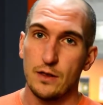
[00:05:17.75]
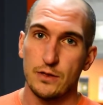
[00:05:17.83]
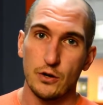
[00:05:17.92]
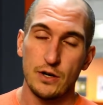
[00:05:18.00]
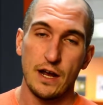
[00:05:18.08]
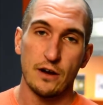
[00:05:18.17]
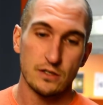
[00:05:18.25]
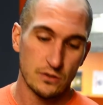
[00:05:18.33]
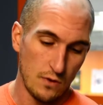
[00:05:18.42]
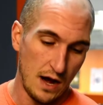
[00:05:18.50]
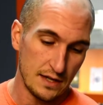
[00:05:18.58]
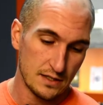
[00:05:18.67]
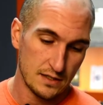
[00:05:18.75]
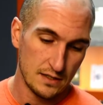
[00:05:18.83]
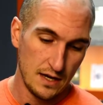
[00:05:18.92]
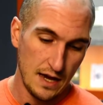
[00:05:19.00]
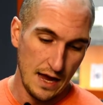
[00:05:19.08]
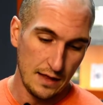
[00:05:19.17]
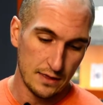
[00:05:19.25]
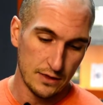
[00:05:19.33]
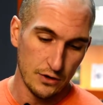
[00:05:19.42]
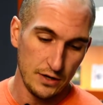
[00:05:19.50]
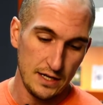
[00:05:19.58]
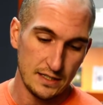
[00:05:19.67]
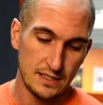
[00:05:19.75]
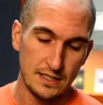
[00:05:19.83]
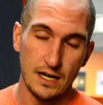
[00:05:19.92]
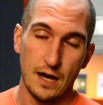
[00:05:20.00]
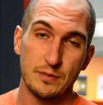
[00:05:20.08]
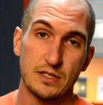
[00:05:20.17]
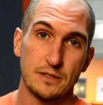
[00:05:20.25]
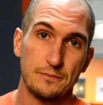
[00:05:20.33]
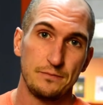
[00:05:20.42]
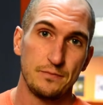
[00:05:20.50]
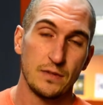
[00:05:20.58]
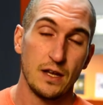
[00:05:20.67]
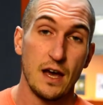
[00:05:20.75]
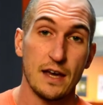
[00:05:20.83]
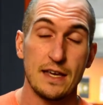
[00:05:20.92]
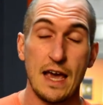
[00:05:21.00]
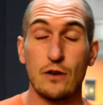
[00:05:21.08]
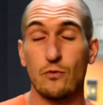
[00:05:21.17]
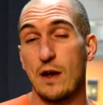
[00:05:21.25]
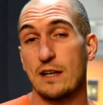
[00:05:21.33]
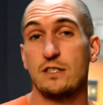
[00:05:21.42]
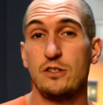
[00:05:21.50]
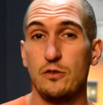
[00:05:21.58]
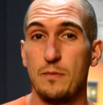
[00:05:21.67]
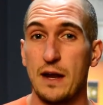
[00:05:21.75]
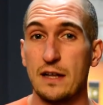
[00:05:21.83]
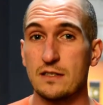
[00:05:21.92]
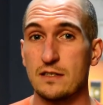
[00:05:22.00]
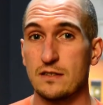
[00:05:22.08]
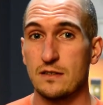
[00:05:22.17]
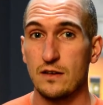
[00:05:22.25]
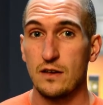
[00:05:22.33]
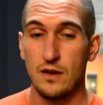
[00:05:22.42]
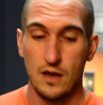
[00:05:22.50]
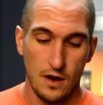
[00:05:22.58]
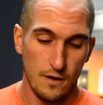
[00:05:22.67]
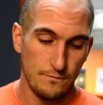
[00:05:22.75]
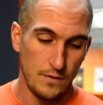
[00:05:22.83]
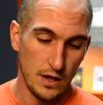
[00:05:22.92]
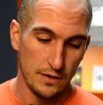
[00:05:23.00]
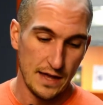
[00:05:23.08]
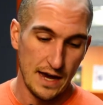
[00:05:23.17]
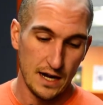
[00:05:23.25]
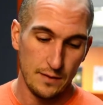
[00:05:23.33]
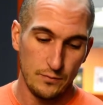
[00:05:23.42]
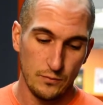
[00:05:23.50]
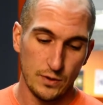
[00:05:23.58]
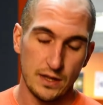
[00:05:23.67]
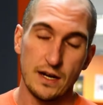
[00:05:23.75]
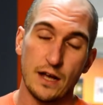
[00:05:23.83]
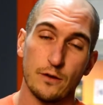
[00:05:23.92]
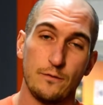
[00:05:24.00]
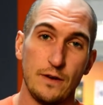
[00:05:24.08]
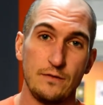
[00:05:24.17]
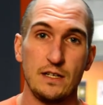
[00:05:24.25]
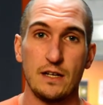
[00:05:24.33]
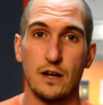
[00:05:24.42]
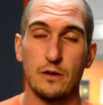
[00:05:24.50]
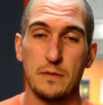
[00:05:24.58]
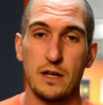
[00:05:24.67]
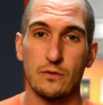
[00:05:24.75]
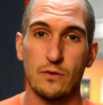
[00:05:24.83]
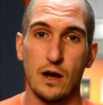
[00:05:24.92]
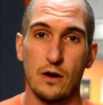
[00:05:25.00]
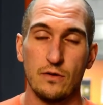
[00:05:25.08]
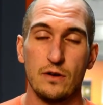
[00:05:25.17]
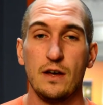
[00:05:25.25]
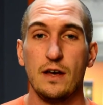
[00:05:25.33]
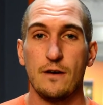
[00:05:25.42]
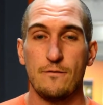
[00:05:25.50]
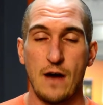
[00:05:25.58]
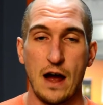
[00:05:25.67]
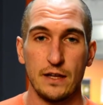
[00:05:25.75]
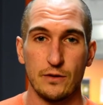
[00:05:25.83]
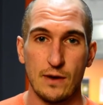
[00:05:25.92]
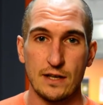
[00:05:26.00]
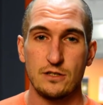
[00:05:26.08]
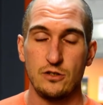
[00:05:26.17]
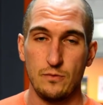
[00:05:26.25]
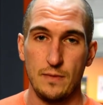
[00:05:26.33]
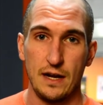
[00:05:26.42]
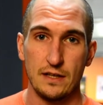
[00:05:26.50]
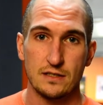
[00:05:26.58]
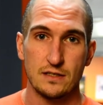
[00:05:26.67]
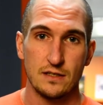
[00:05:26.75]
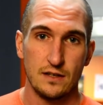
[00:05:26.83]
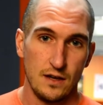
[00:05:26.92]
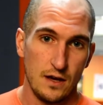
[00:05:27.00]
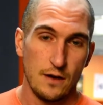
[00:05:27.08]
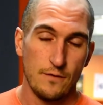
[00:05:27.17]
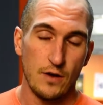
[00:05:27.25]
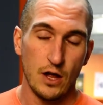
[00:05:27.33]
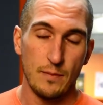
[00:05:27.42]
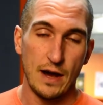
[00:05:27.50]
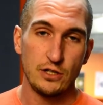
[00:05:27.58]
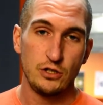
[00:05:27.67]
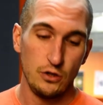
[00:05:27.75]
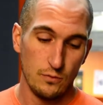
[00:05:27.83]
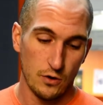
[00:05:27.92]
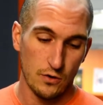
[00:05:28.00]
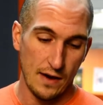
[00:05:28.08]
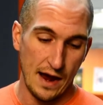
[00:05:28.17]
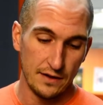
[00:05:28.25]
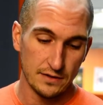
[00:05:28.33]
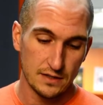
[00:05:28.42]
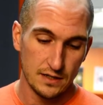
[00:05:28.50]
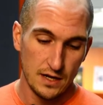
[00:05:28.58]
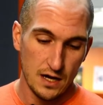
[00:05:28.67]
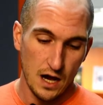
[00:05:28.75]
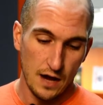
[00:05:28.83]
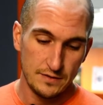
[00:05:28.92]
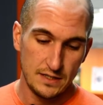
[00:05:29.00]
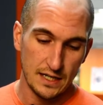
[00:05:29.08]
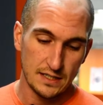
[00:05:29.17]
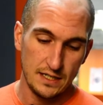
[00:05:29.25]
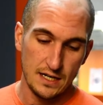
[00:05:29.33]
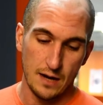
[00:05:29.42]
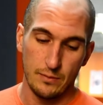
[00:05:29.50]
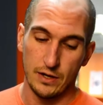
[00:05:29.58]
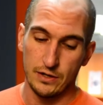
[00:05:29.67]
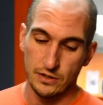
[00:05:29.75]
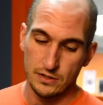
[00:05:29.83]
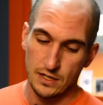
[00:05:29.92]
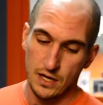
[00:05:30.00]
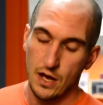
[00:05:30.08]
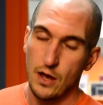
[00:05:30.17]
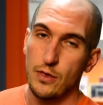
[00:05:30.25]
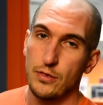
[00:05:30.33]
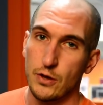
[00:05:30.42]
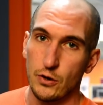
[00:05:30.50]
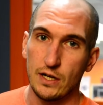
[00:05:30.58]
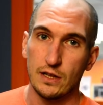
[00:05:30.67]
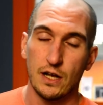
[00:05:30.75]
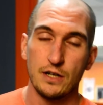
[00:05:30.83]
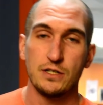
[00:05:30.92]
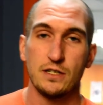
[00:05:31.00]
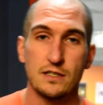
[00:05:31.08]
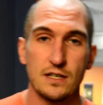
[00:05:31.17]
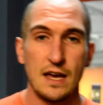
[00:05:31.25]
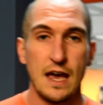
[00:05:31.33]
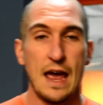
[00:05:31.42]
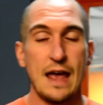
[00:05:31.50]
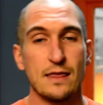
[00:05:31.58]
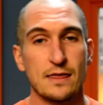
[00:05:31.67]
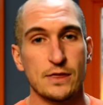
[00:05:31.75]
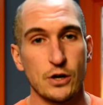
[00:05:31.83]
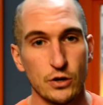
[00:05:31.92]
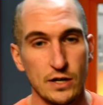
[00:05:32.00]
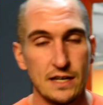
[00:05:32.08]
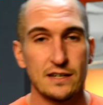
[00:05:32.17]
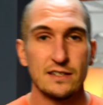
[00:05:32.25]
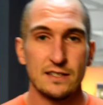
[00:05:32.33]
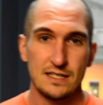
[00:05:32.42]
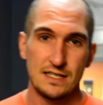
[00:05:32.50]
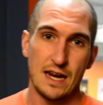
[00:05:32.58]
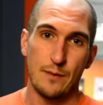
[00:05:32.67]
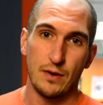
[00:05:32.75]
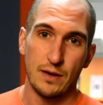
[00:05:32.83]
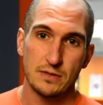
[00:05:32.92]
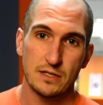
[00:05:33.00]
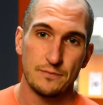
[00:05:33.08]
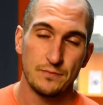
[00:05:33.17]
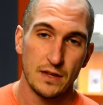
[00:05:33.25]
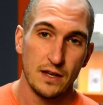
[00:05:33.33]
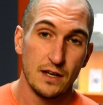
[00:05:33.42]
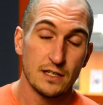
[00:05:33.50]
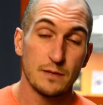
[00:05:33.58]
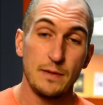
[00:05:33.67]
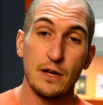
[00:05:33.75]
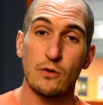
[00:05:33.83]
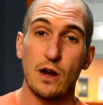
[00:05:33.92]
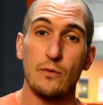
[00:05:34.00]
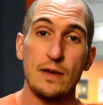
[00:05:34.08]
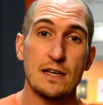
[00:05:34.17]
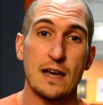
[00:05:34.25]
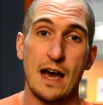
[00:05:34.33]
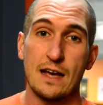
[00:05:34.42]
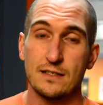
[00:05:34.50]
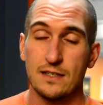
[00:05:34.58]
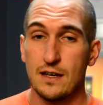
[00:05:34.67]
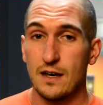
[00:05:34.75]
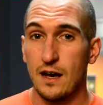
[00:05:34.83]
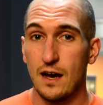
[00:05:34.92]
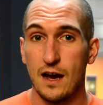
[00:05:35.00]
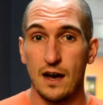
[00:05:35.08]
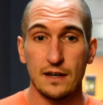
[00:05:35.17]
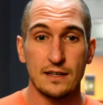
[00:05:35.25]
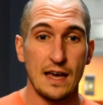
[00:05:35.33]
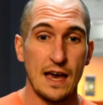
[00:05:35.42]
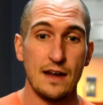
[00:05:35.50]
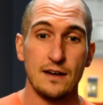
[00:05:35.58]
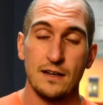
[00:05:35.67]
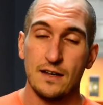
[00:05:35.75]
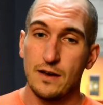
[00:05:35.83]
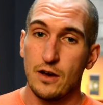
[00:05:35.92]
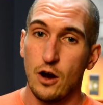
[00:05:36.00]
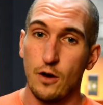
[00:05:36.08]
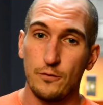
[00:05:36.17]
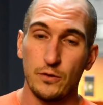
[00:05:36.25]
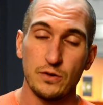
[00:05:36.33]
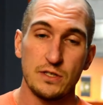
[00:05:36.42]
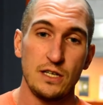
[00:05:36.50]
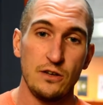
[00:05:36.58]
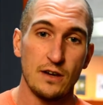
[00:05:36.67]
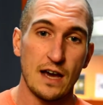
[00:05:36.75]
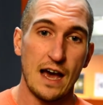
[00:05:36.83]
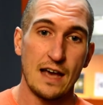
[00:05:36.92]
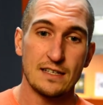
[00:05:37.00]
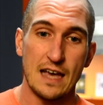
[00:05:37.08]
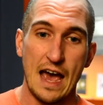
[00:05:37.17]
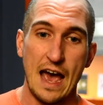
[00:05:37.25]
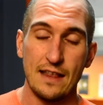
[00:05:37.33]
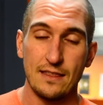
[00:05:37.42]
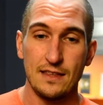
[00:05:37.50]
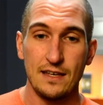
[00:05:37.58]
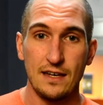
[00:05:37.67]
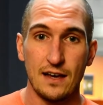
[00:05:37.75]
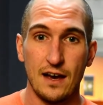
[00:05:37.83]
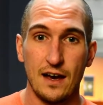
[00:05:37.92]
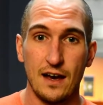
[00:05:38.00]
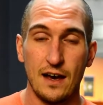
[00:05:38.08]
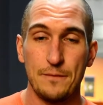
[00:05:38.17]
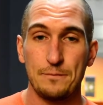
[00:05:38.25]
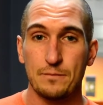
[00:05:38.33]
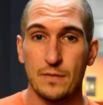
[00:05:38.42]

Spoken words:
30 air squats, and 30 sit-ups. Again, rest 2 minutes. Follow that up with another 1,500 meter row. Finally, rest 2 minutes, followed by 2 more rounds of 60 double unders, 30 lunges, and 30 step-ups. It's going to be a great week, guys. Again, hopefully we'll see you guys at the